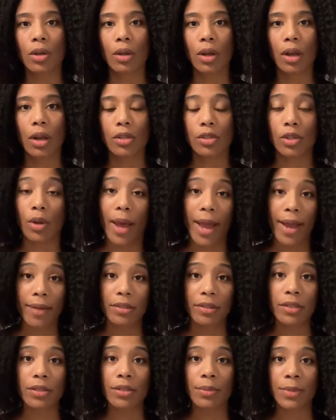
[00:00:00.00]
So
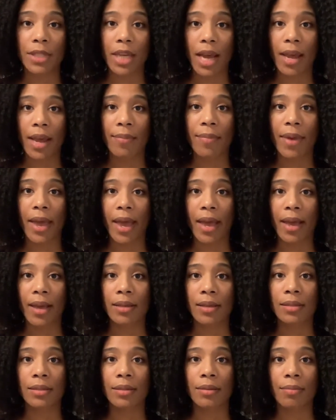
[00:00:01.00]
after some time
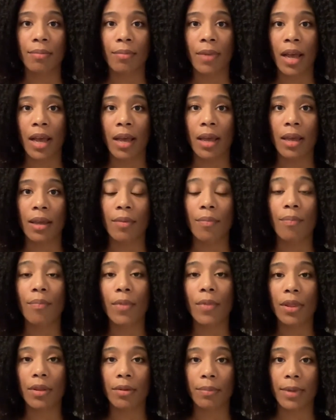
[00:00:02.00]
passed, my
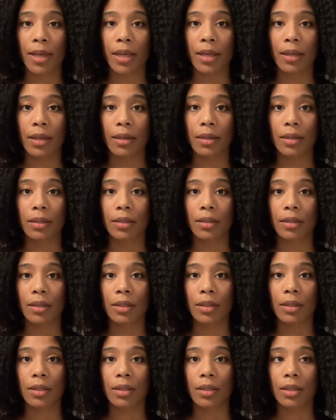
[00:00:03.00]
mother met
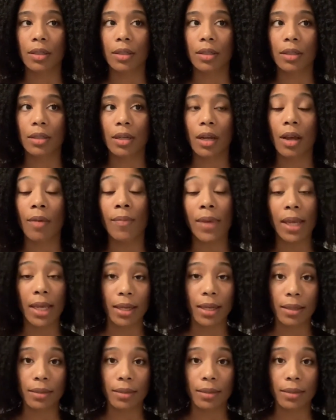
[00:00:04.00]
a man.